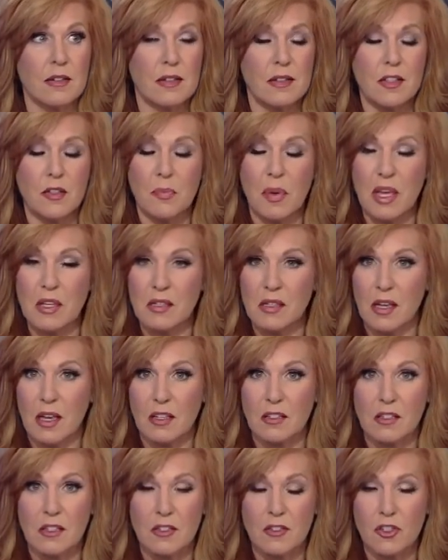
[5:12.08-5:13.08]

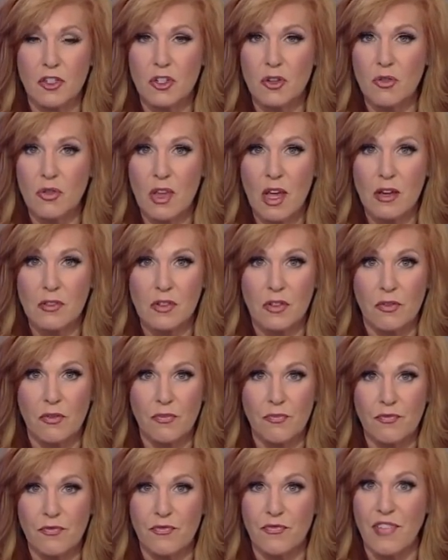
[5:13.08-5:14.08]
SpaceX since
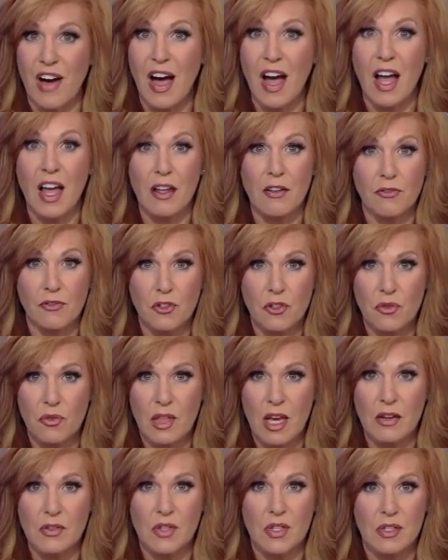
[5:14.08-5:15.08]
2005,
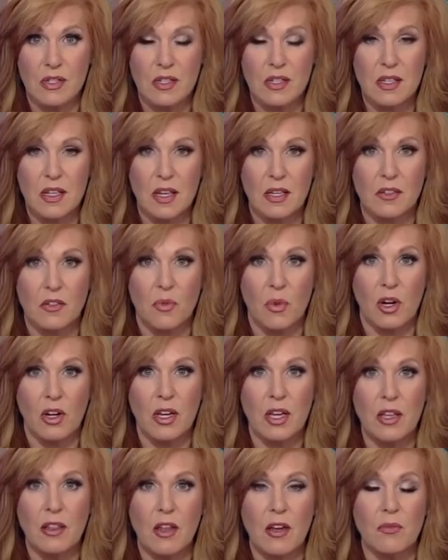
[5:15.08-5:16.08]
2006, where
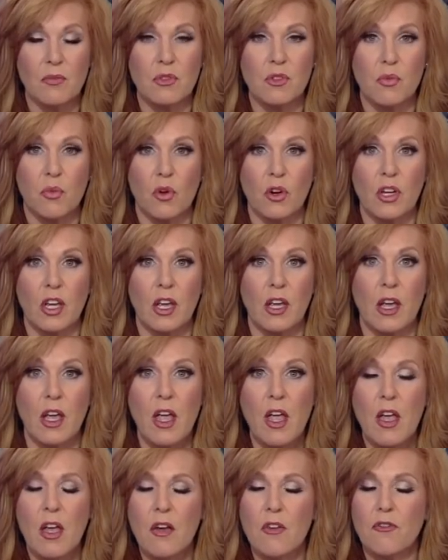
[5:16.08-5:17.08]
Elon was working
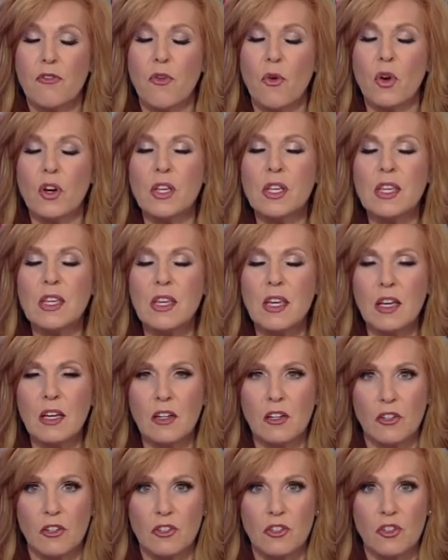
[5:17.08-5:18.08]
for
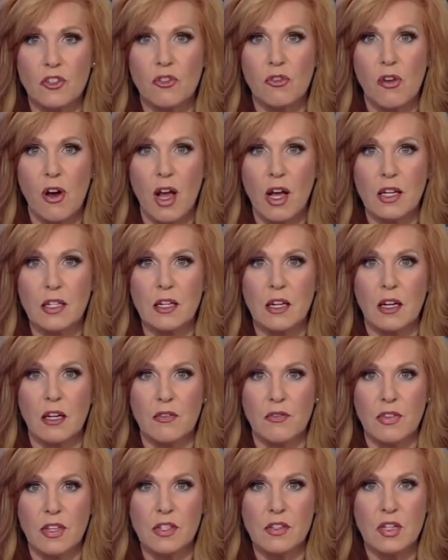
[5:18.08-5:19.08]
years trying to
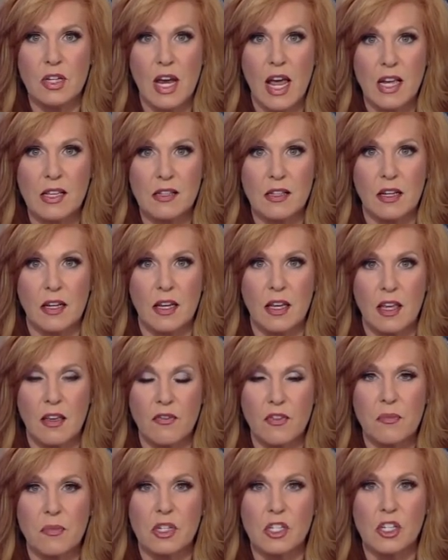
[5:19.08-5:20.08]
convince NASA to
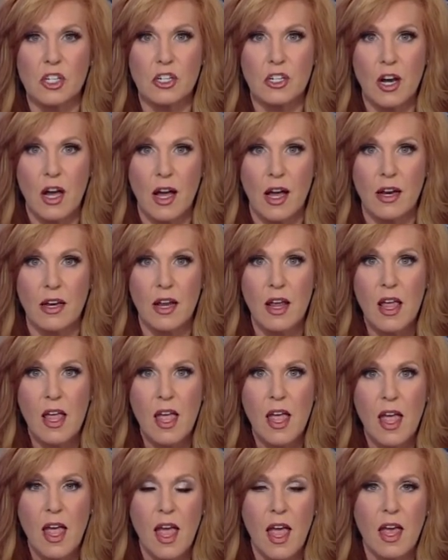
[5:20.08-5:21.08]
give him a shot.
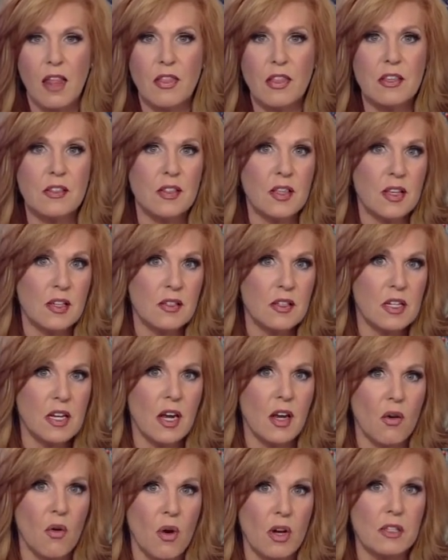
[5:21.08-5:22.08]
And these things
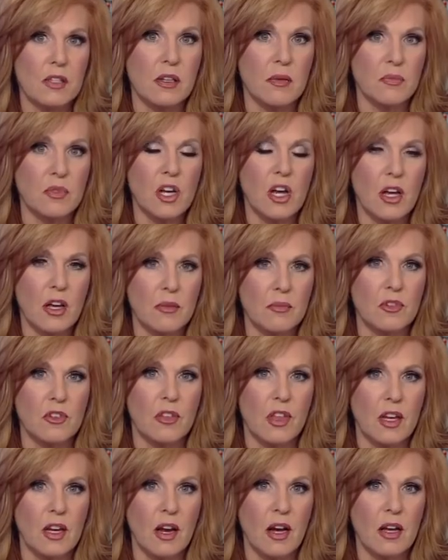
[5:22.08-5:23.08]
take quite some time, do
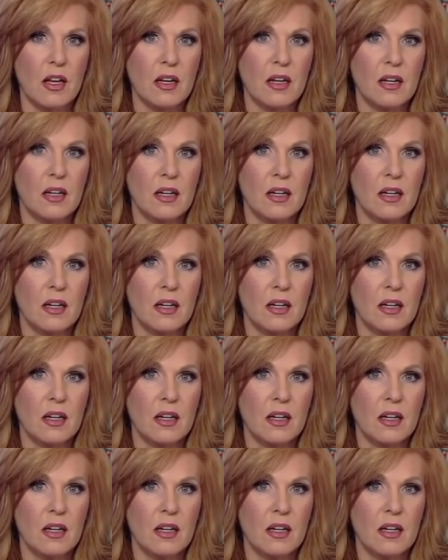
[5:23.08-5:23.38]
they not?